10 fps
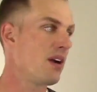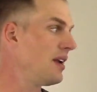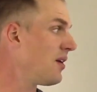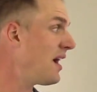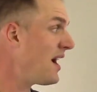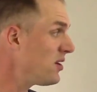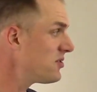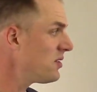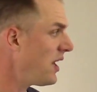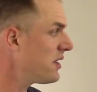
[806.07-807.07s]
Now, I
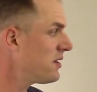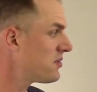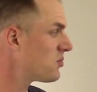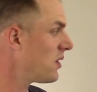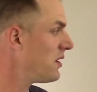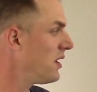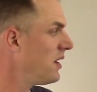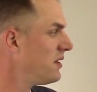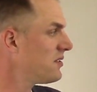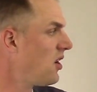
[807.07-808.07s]
also like this one.
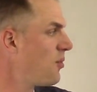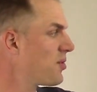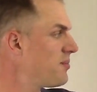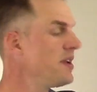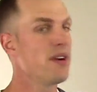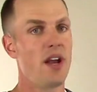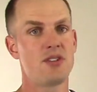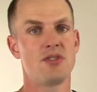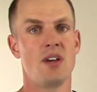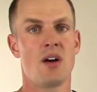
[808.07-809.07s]
It's called Premier
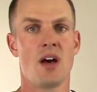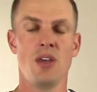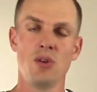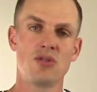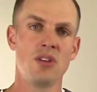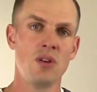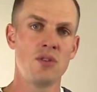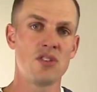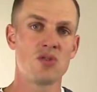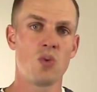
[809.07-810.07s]
HCl. I used to use
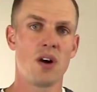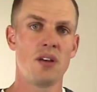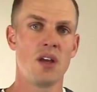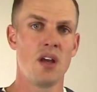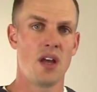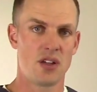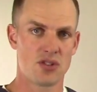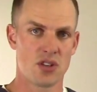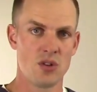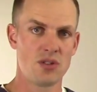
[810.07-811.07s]
this one
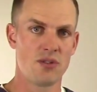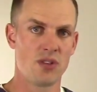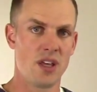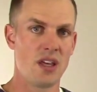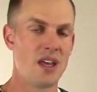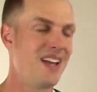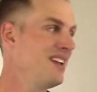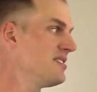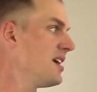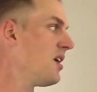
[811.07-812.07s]
exclusively
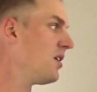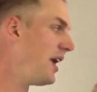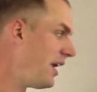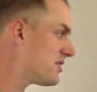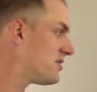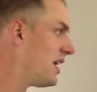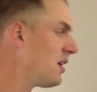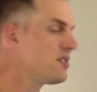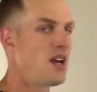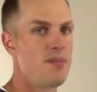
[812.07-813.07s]
until
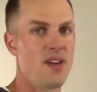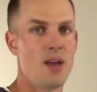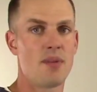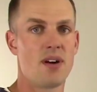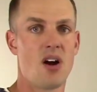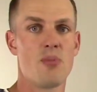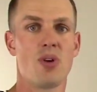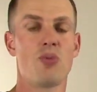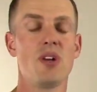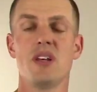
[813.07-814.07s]
hcl-xym came around.
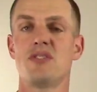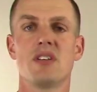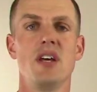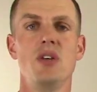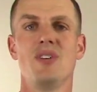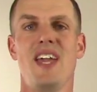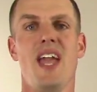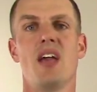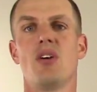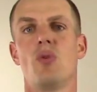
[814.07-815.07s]
But realistically, you
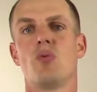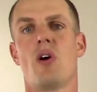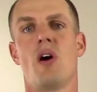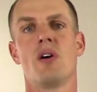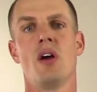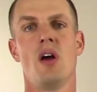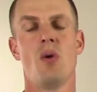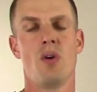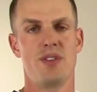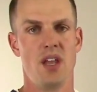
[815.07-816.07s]
can't go wrong
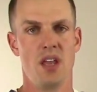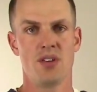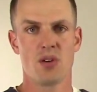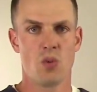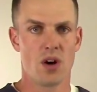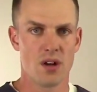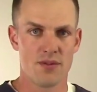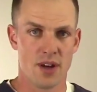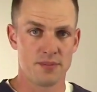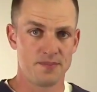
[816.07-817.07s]
with either one of
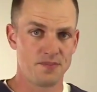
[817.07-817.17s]
them.